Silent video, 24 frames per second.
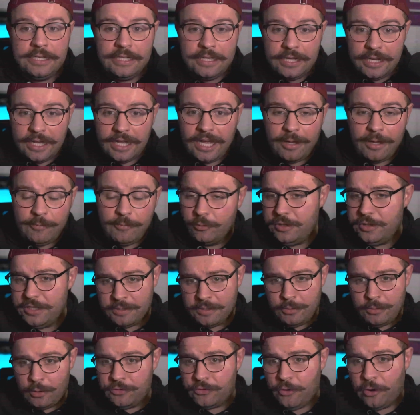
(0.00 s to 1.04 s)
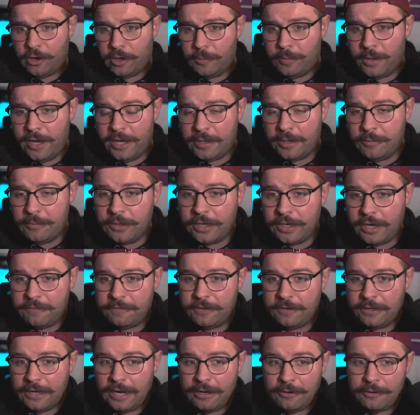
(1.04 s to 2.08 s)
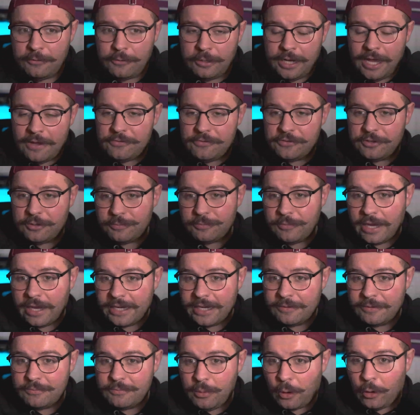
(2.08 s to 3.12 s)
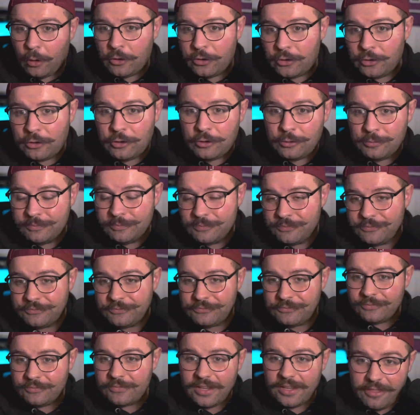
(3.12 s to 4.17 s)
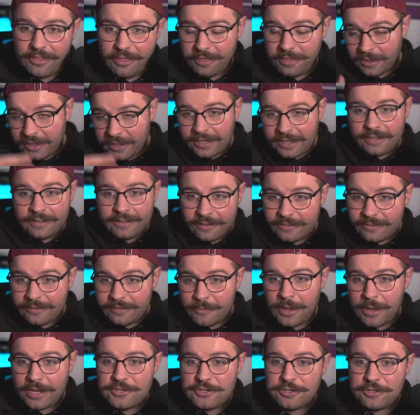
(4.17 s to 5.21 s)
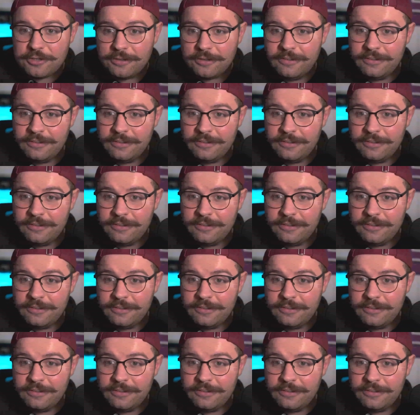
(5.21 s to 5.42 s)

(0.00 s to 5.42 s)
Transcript: really could both talk about it, but I figured Eric would have some like partner thing to mention.